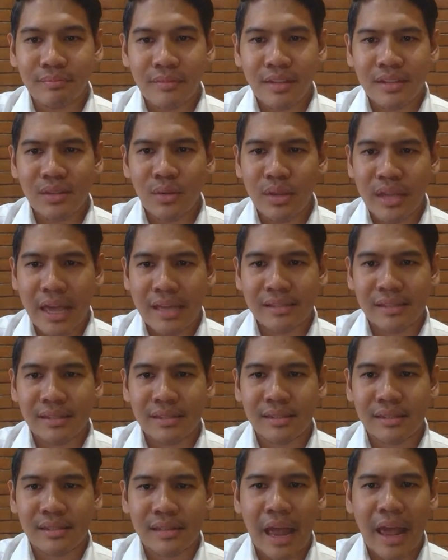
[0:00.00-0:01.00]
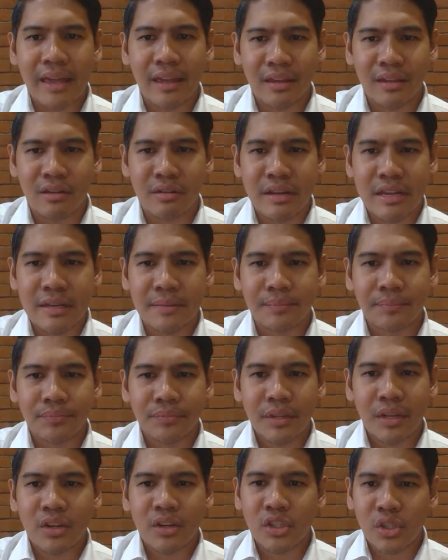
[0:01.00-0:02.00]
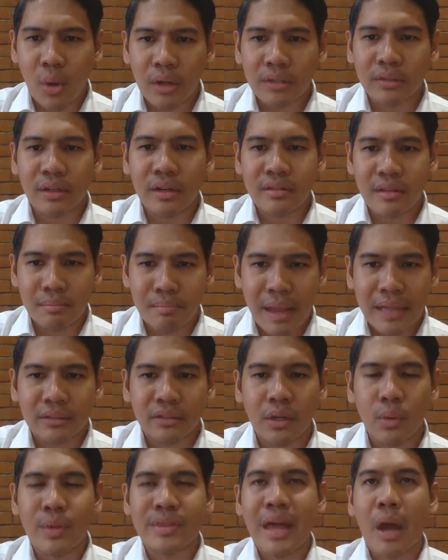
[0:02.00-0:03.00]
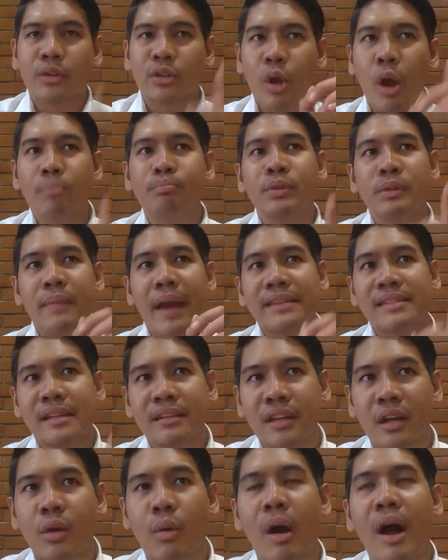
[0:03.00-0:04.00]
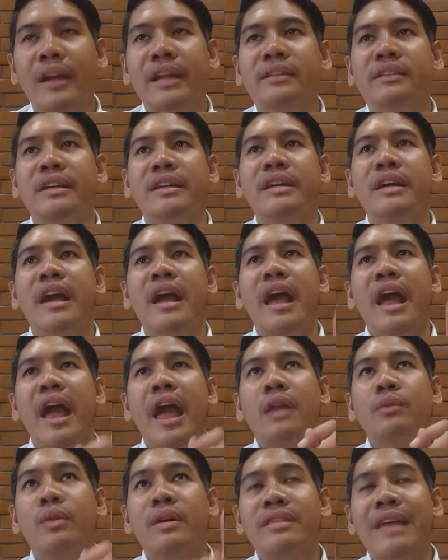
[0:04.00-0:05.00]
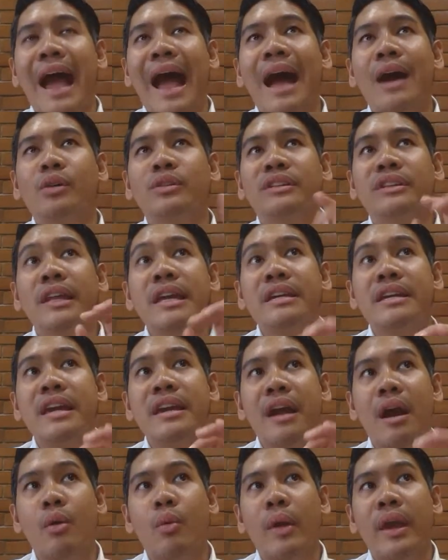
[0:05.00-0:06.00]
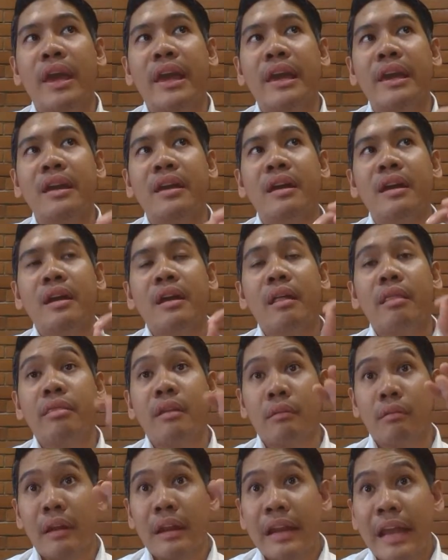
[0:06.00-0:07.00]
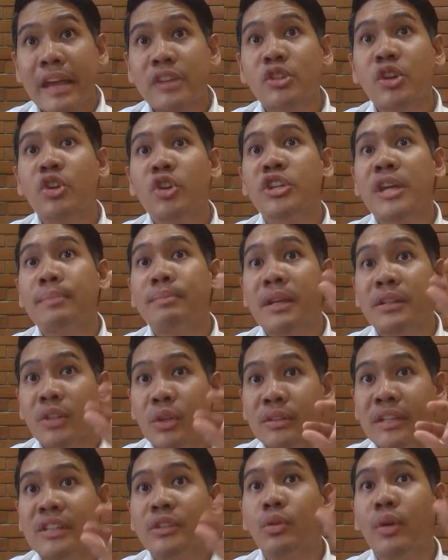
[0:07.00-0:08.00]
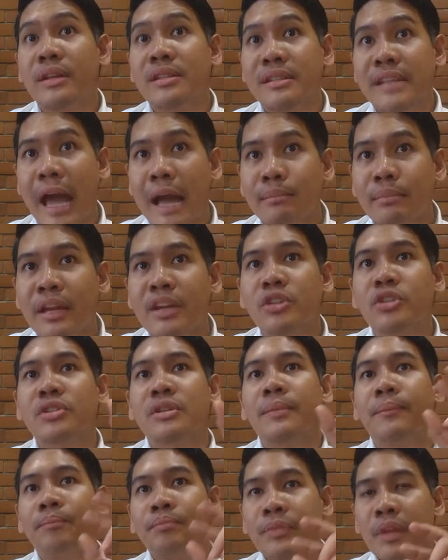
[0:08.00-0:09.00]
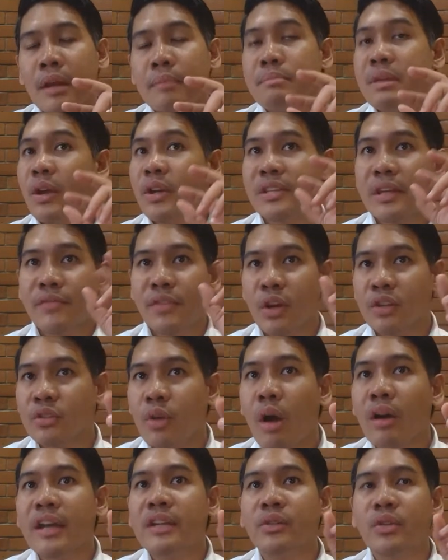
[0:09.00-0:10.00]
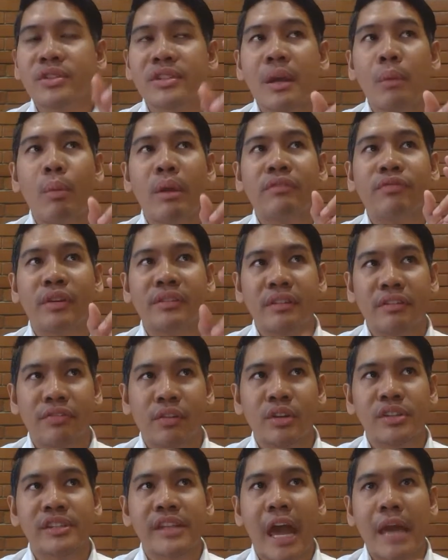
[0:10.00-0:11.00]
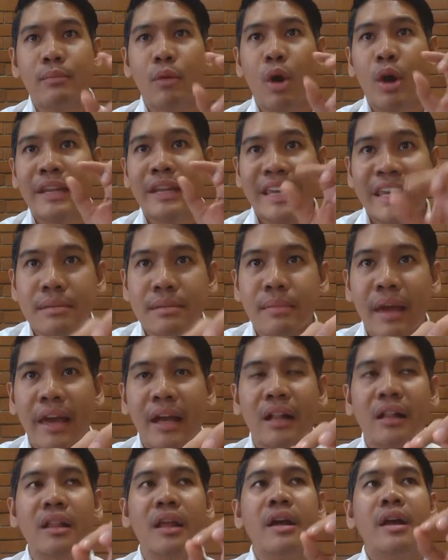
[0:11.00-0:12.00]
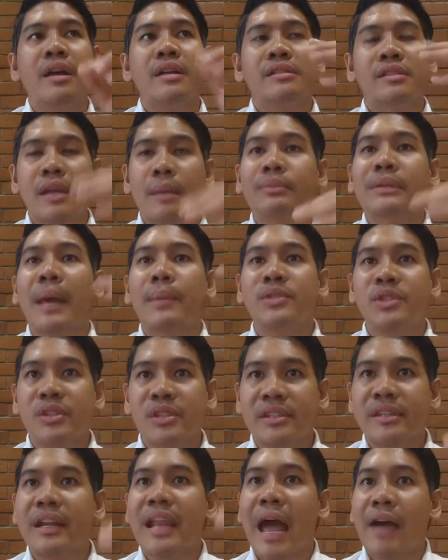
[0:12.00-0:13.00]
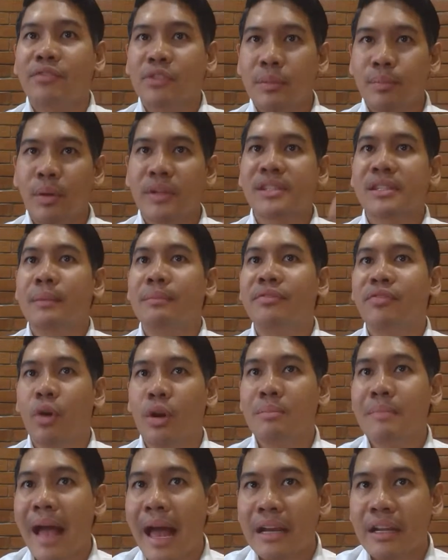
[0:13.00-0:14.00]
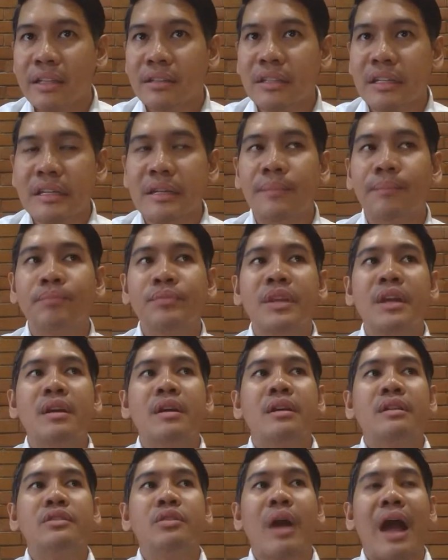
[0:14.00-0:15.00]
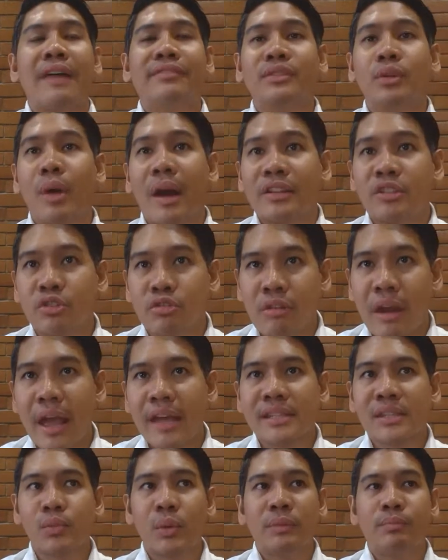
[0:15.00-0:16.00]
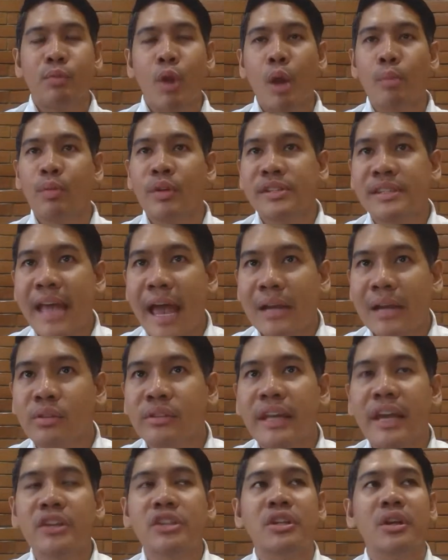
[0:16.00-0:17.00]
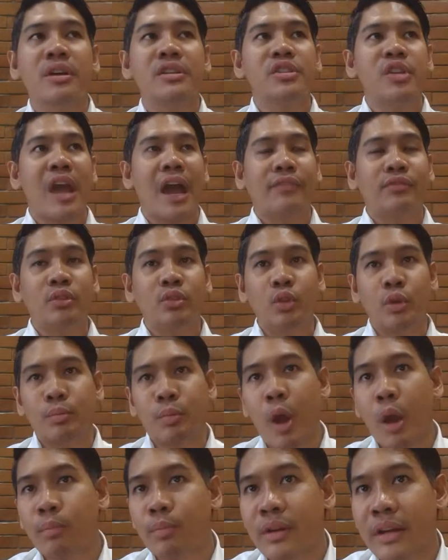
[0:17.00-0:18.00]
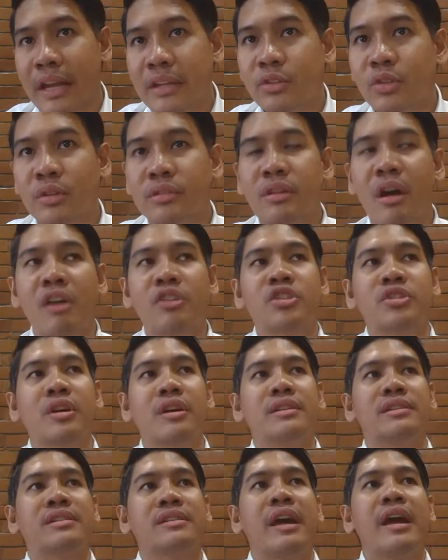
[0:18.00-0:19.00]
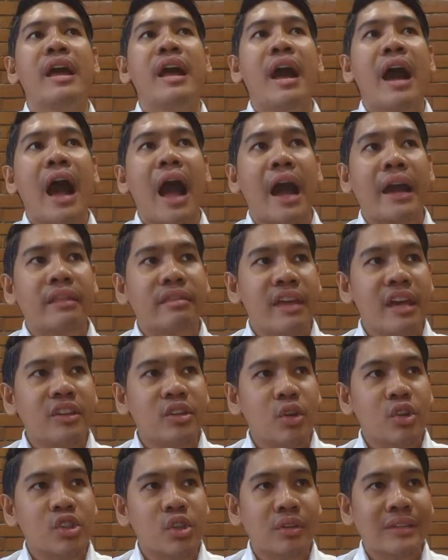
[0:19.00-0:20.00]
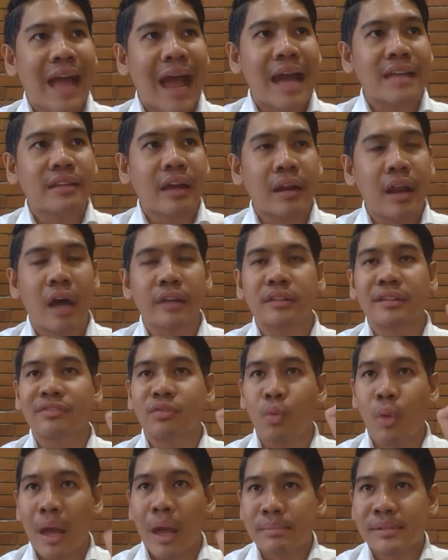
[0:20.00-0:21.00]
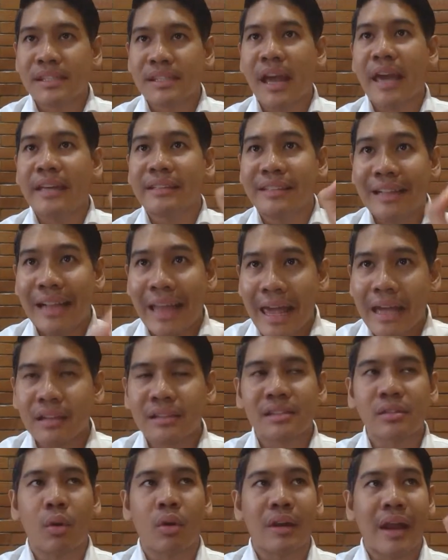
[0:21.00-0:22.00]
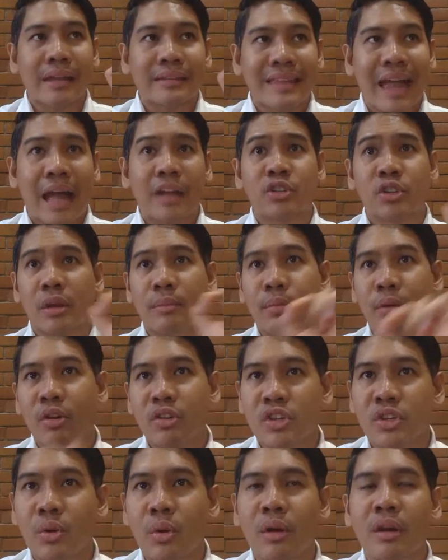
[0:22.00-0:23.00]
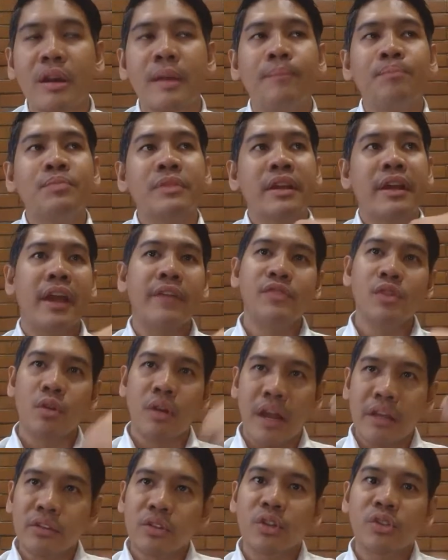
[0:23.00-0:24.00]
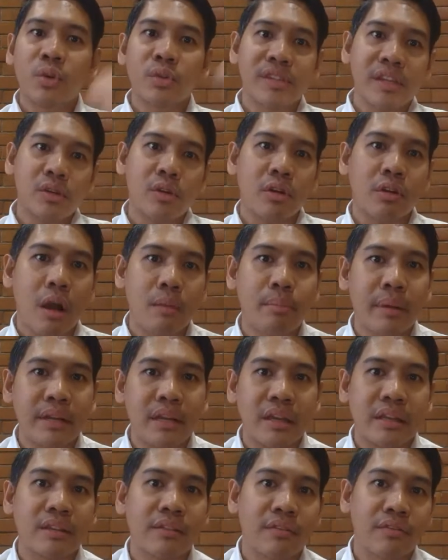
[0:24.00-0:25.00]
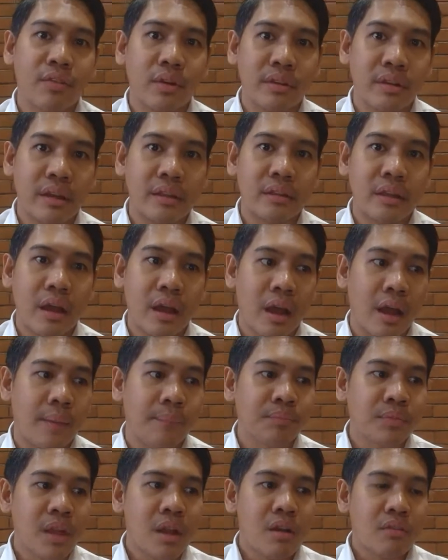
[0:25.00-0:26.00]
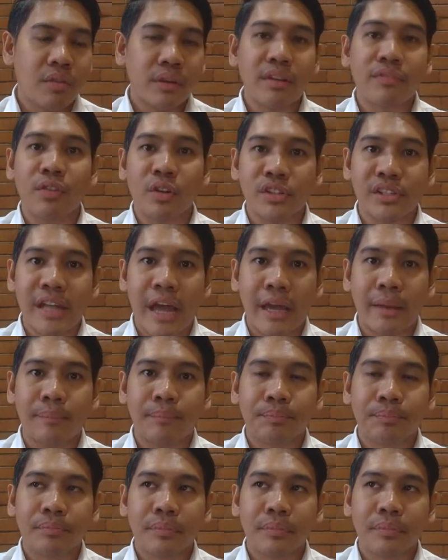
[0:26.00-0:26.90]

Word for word: So, yes, I agree. Shorter the better without compromising the quality and without taking away the relationship that you need to establish. Because if you're talking to someone for the first time on email, sometimes you still have to put some formality you have to address with proper salutations, you have to do proper introductions. I think you should add a lot of website links or attach a brochure if you're introducing your company in the, for, in, uh, for the first time.